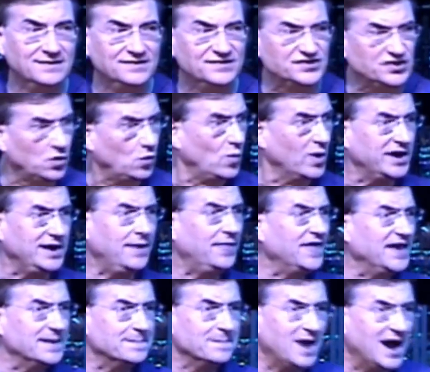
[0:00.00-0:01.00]
So what do you
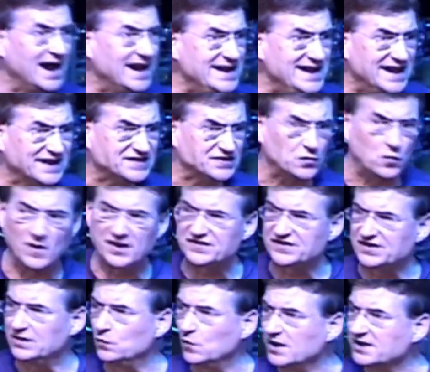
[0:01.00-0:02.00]
think my next
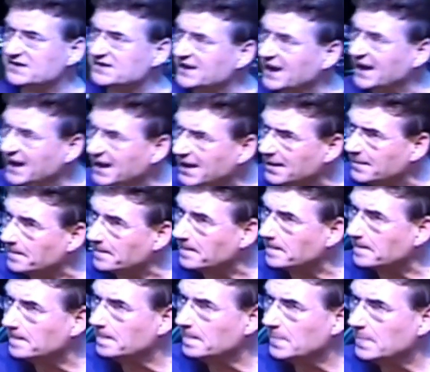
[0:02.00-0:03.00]
question was to him?
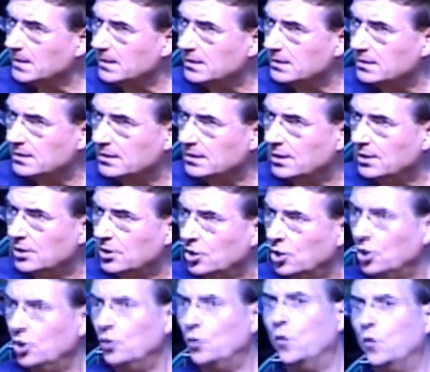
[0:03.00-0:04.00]

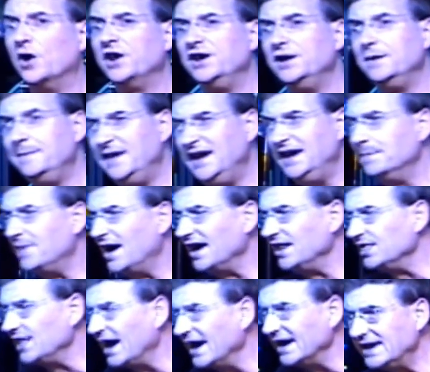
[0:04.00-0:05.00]
What do you mean by
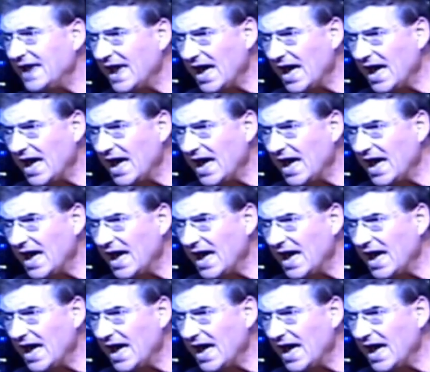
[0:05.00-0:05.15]
light